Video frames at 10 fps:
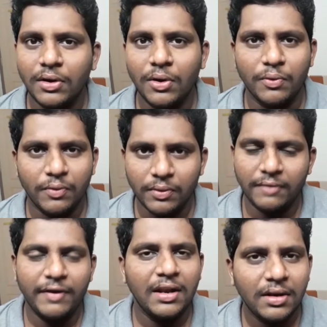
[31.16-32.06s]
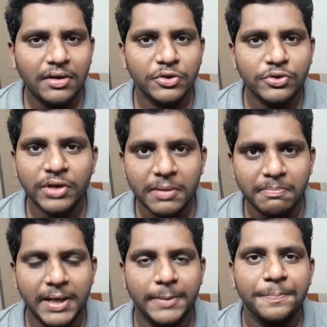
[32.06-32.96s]
No, well, you
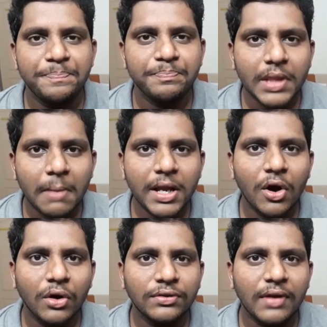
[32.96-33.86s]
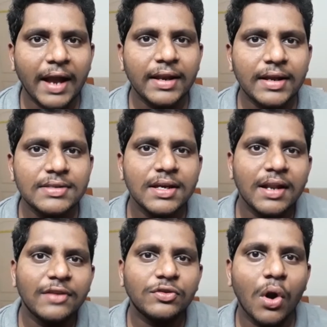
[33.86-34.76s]
shouldn't be. Because agriculture
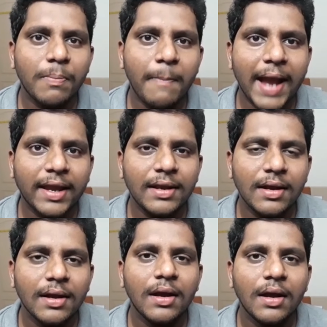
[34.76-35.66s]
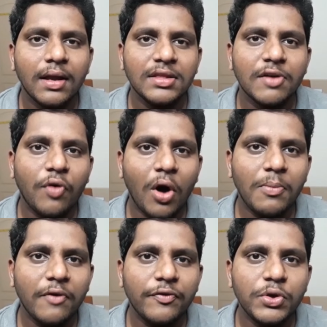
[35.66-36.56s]
has got backing in the
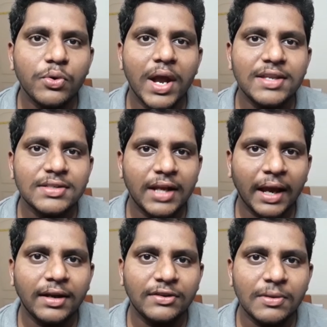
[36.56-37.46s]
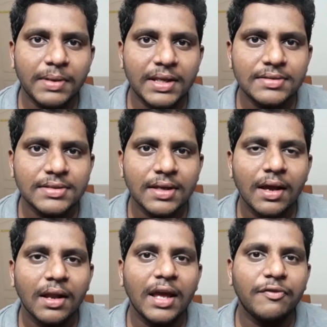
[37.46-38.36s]
form of new age tech disciplines
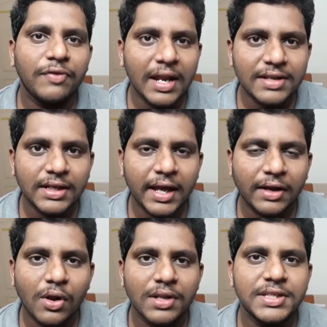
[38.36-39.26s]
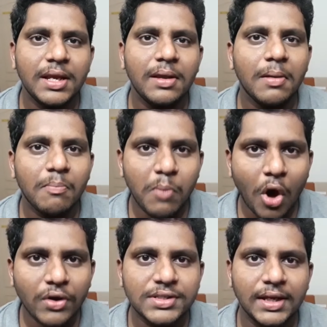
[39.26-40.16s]
like financial technology,
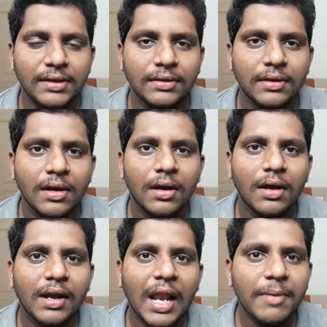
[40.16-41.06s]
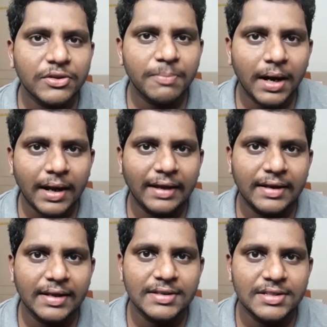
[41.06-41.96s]
blockchain, climate smart
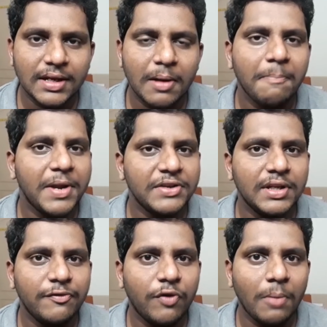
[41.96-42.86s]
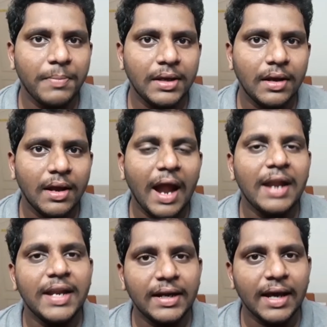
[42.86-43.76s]
agriculture, precision farming,
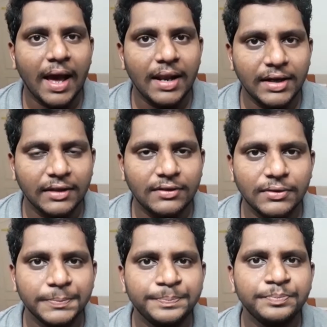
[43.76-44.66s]
and data analytics.